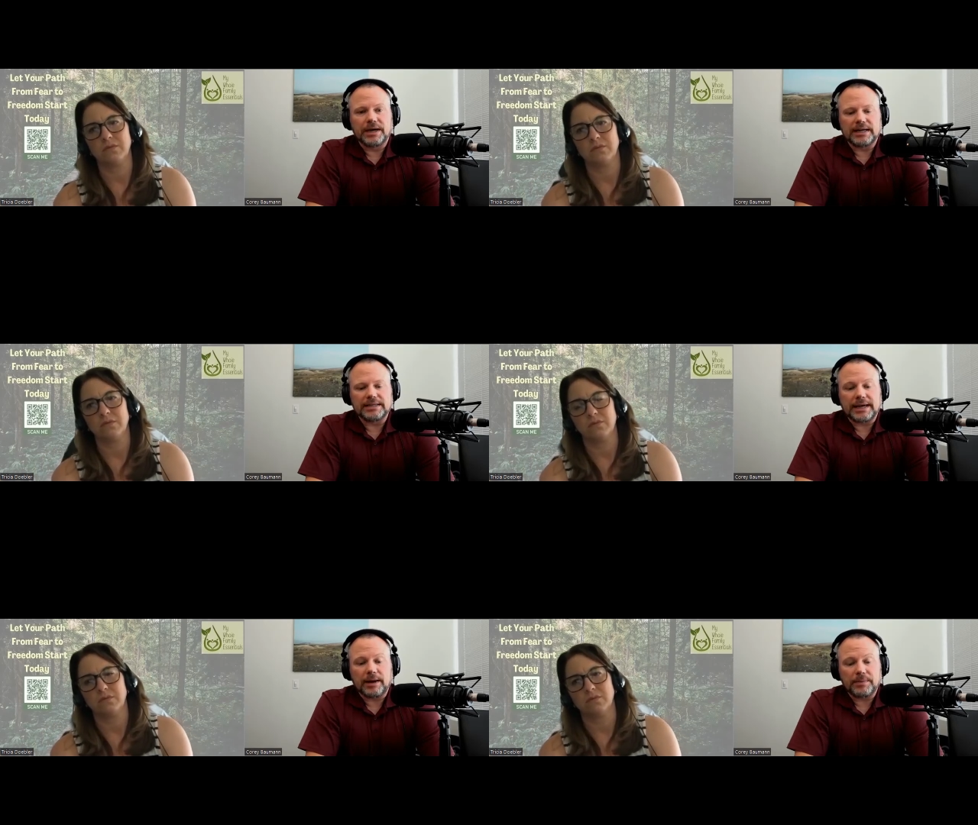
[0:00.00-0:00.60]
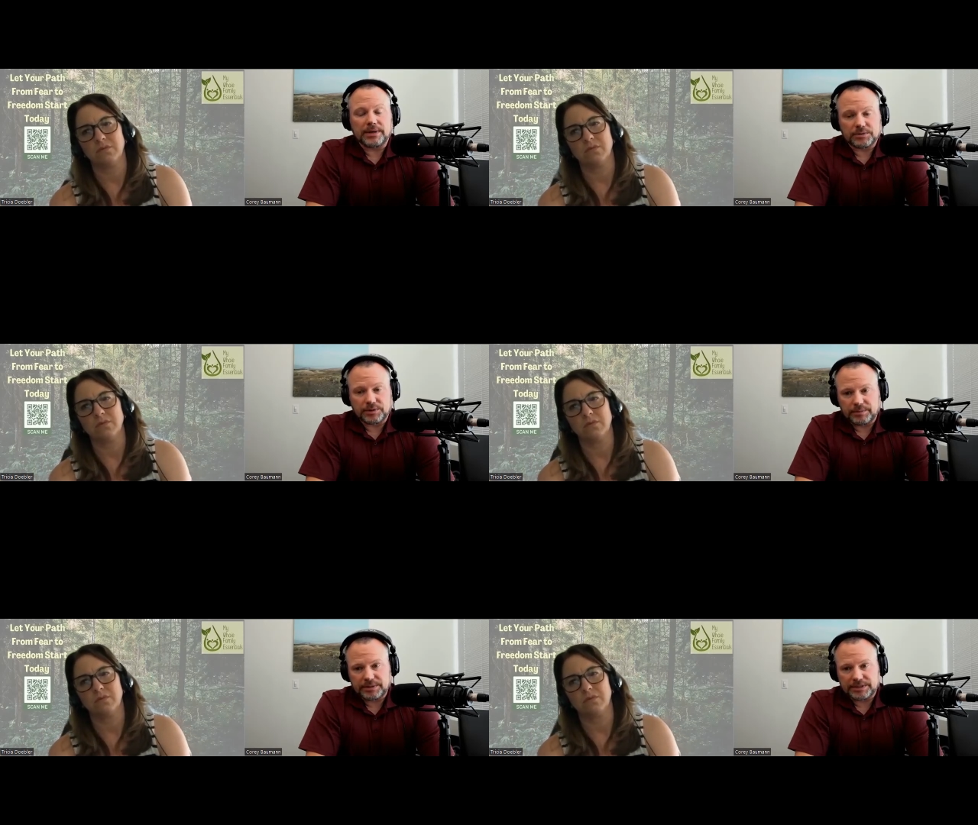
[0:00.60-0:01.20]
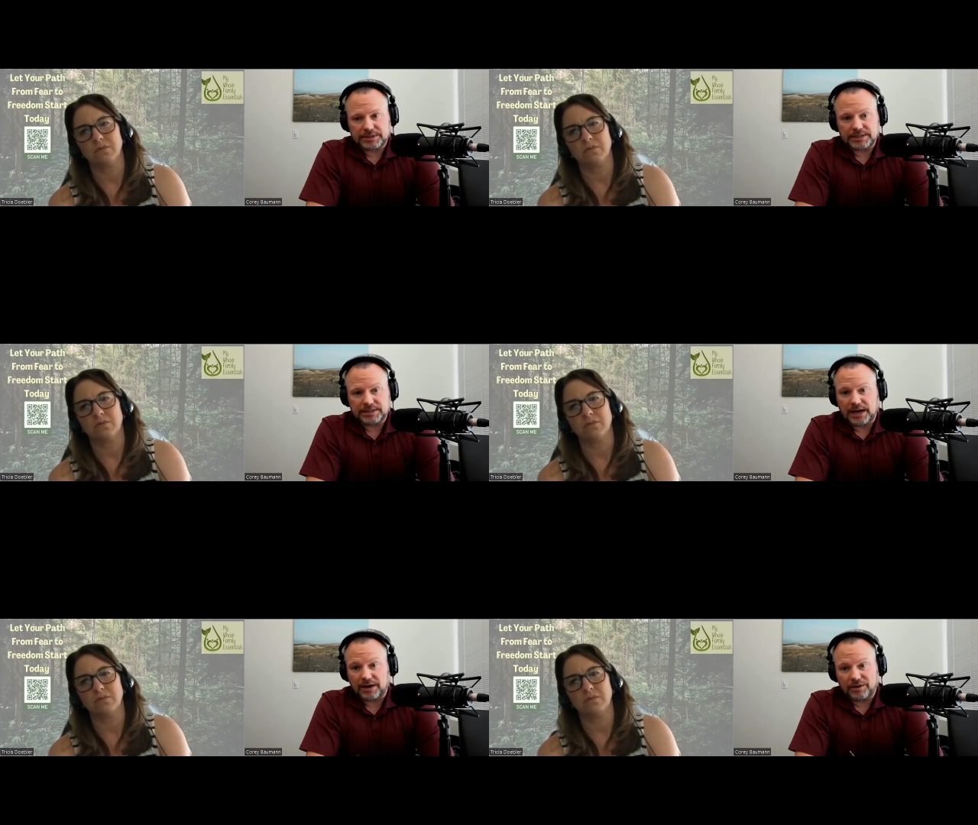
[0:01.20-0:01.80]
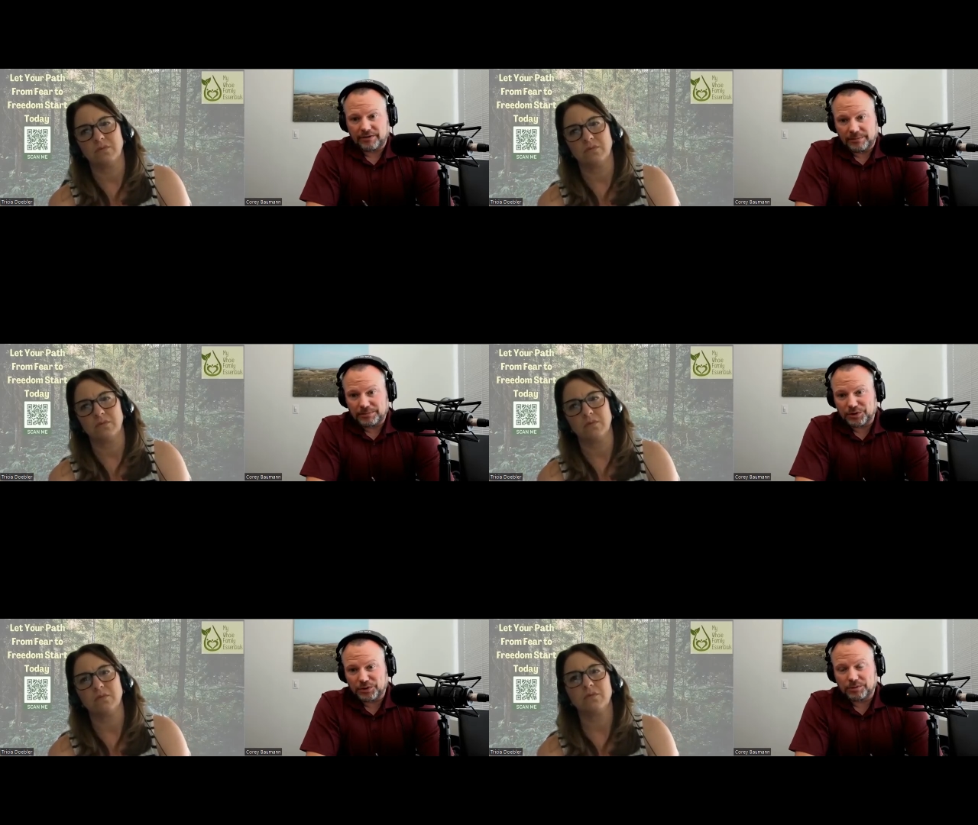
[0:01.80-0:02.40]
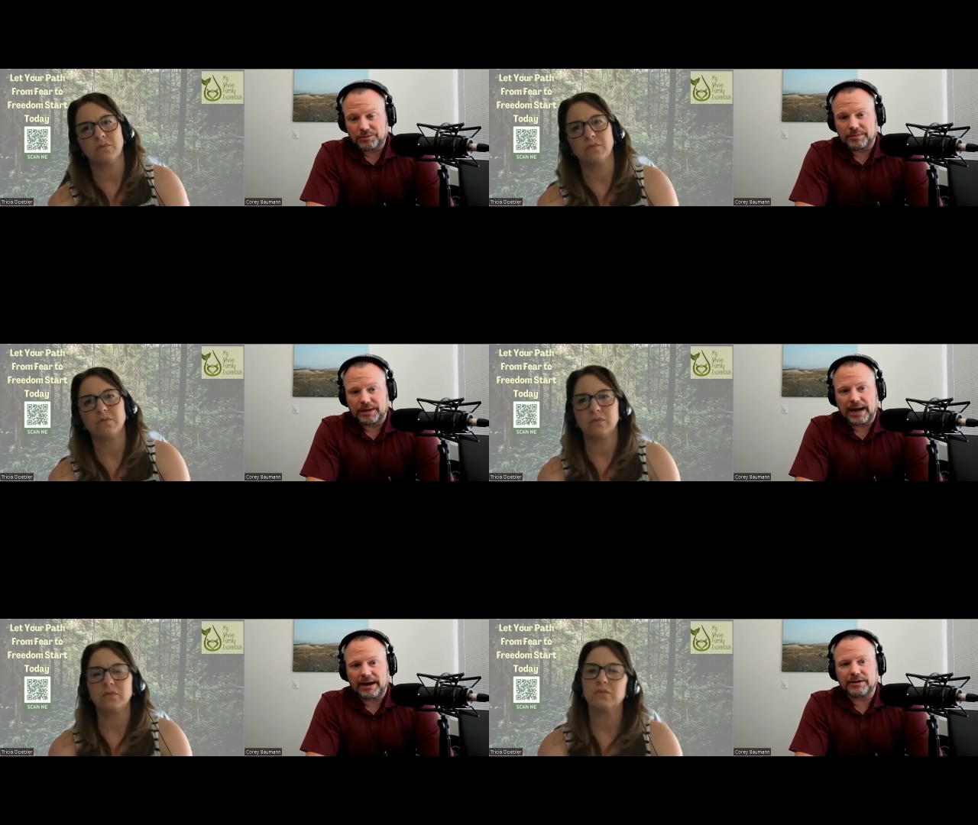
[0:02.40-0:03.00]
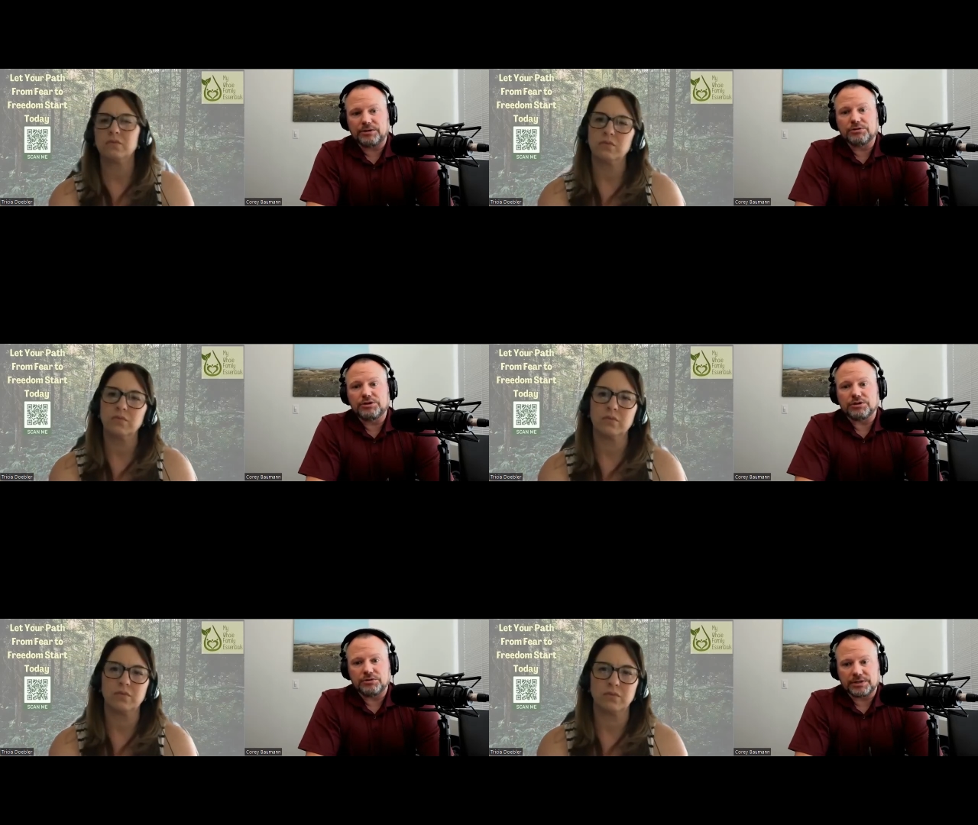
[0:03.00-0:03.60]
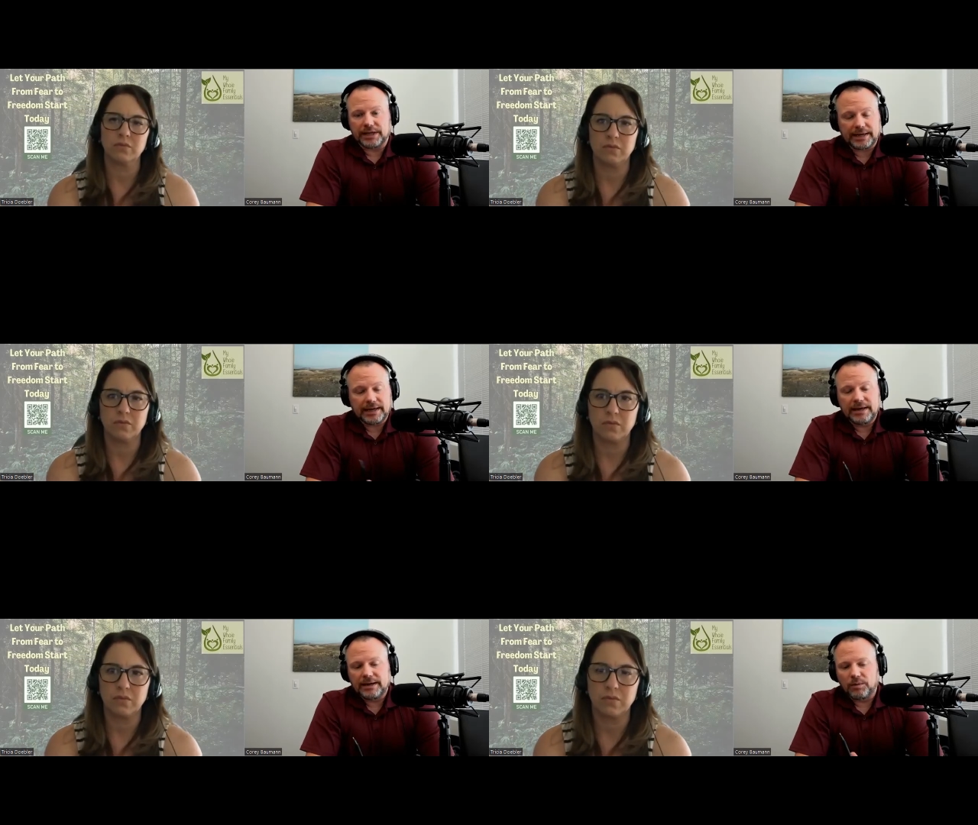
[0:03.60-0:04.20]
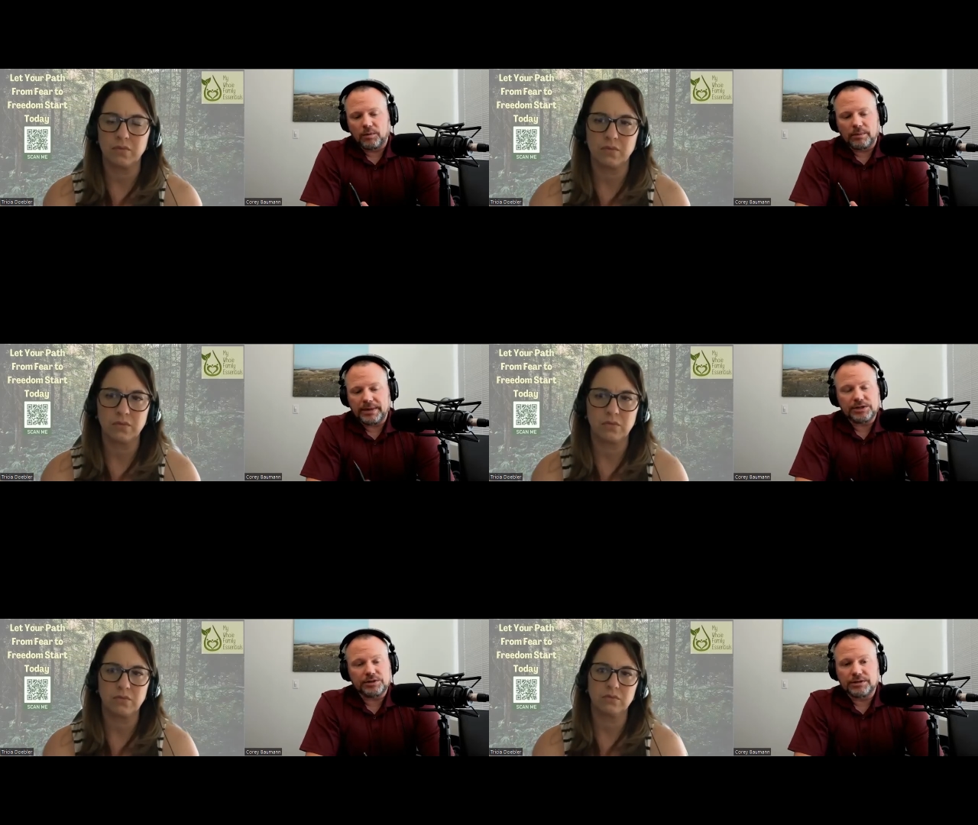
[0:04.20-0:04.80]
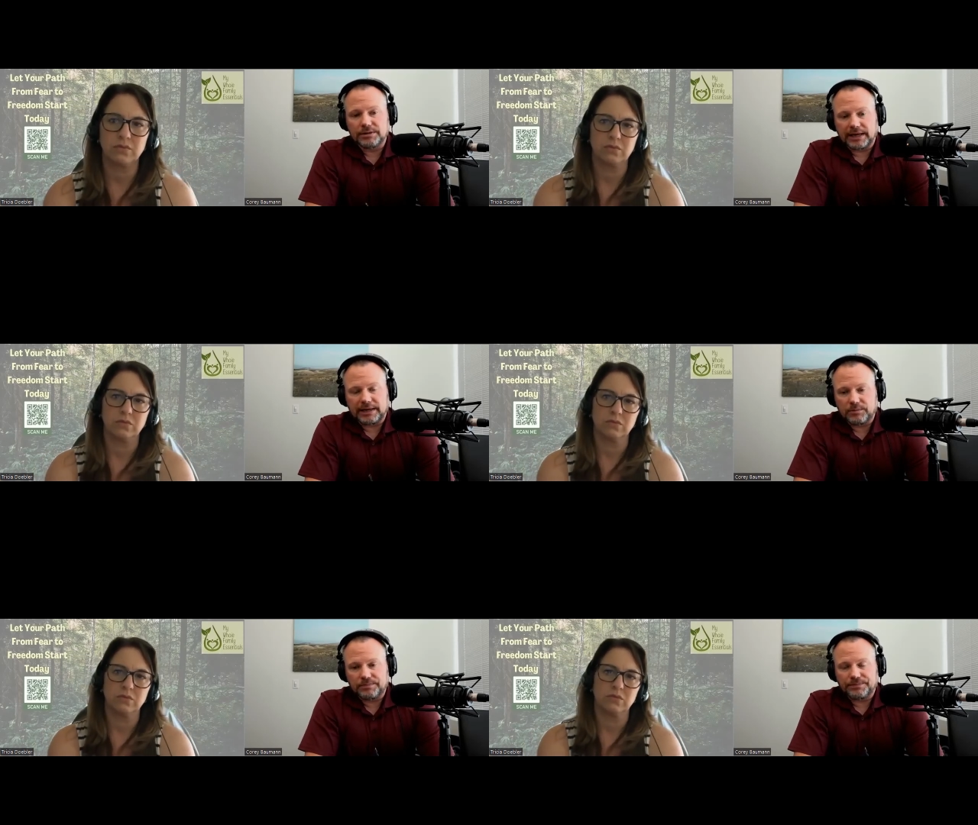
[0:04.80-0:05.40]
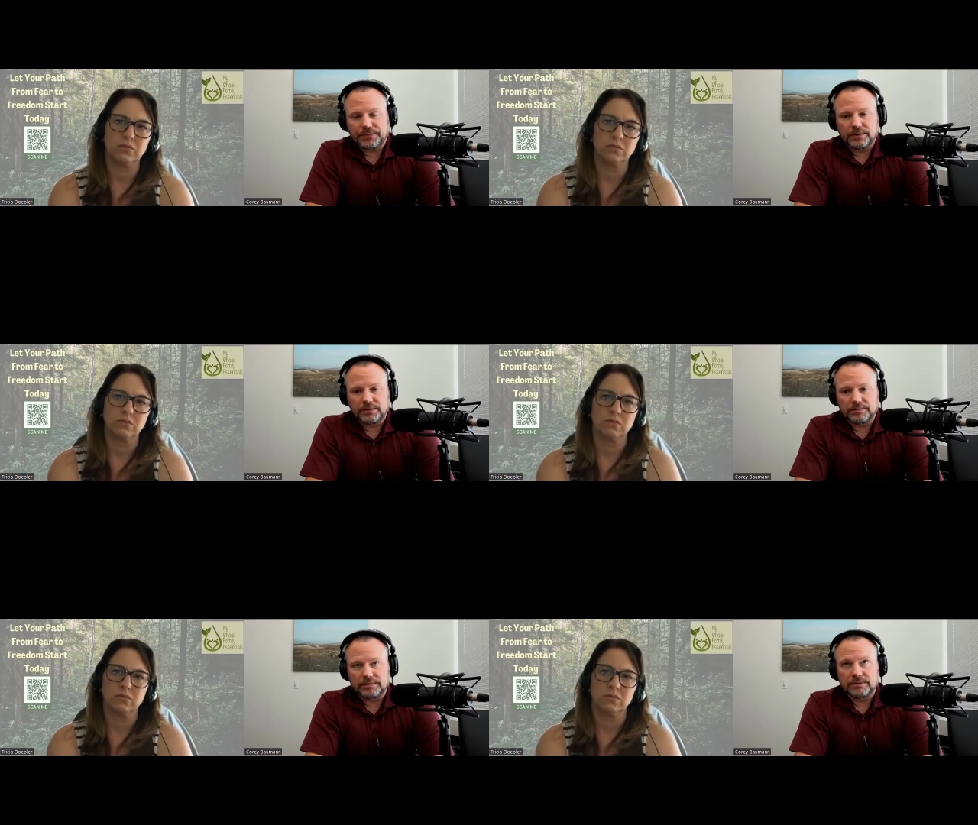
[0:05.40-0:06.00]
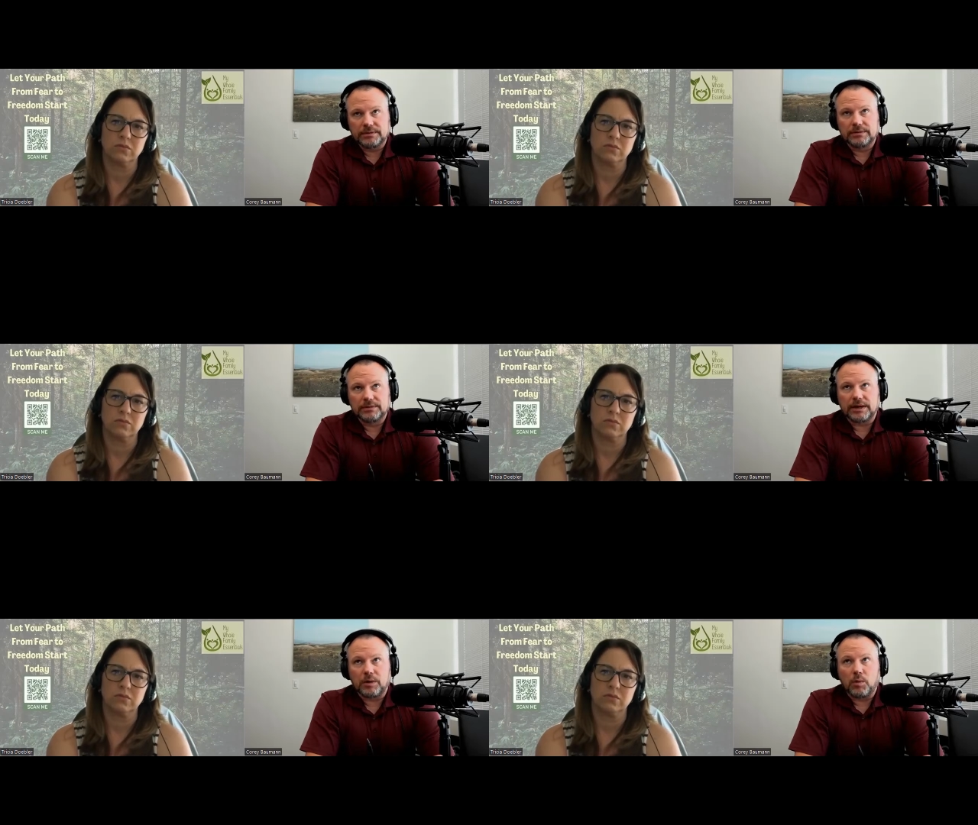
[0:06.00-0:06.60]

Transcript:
Speaker 1: uh, to help us with our businesses, and not all of them do. But how do you choose? Like what made you like like